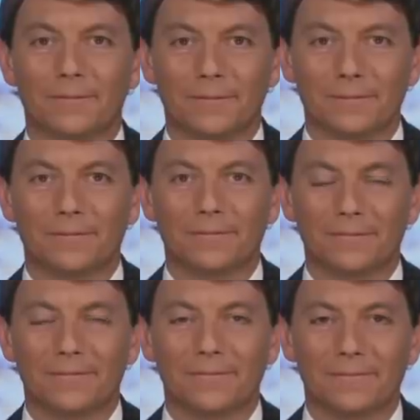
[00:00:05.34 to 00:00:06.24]

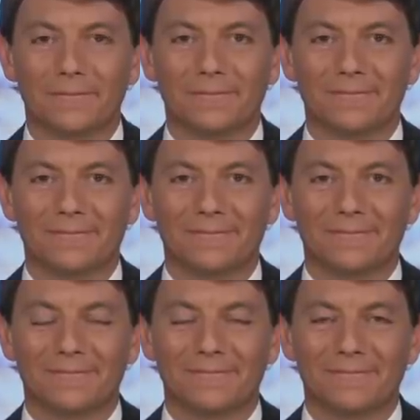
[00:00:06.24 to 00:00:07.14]

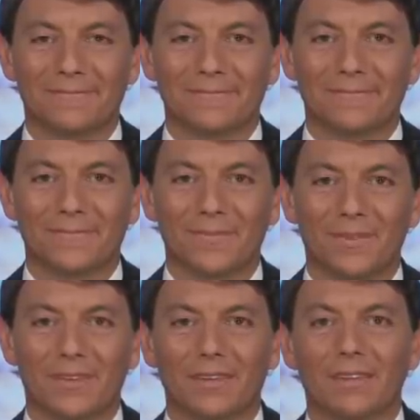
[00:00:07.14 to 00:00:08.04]

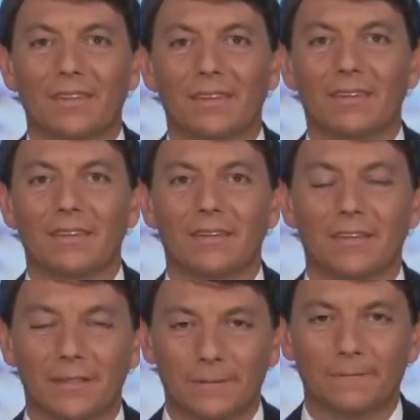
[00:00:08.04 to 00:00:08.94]

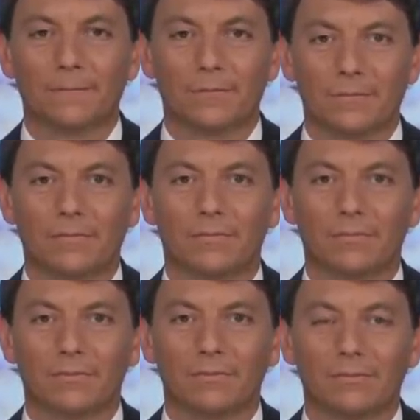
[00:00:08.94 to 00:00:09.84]

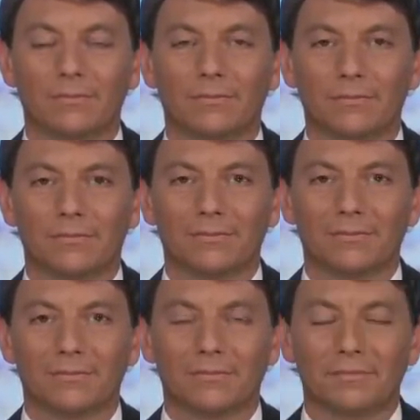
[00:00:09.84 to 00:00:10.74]

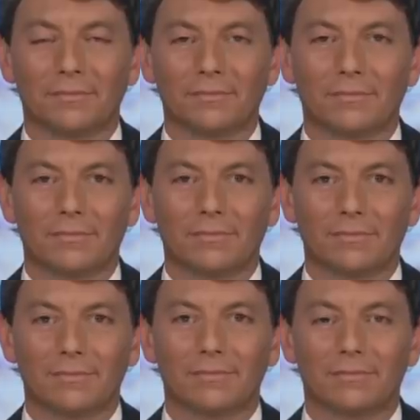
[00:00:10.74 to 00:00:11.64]

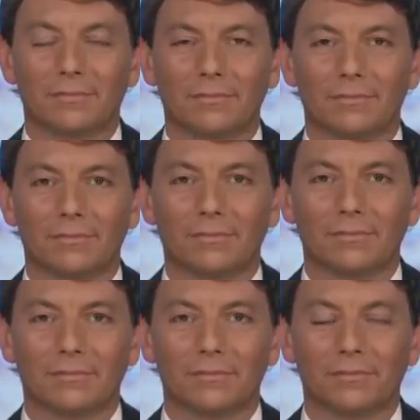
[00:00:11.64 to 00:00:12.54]

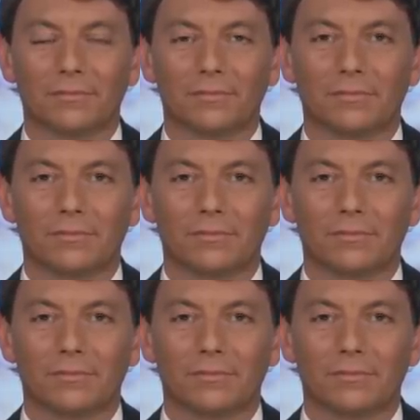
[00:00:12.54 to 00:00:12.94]
[no speech]